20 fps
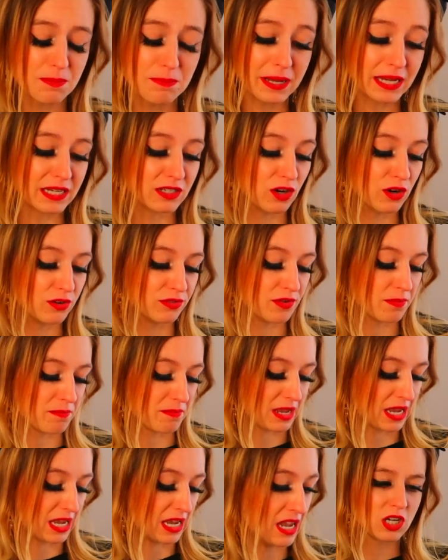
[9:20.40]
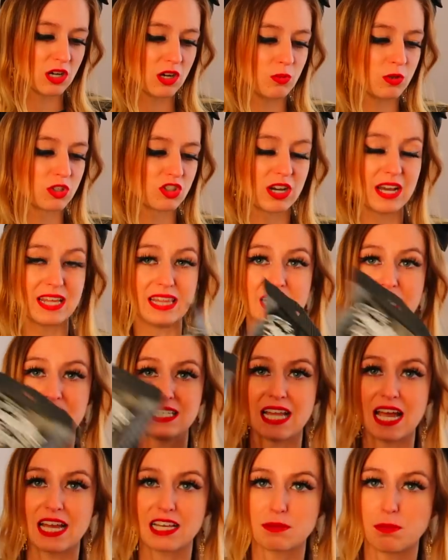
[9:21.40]
a big no for me. So we'll try
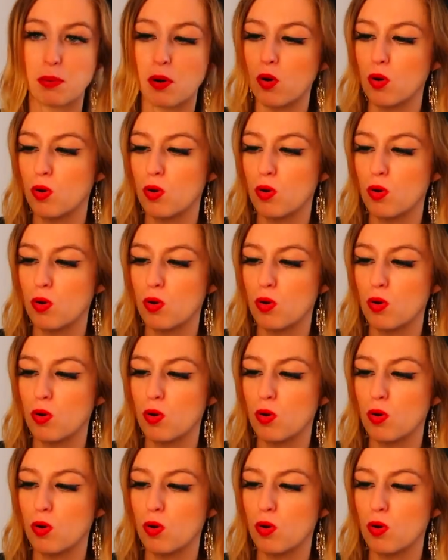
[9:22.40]
these next.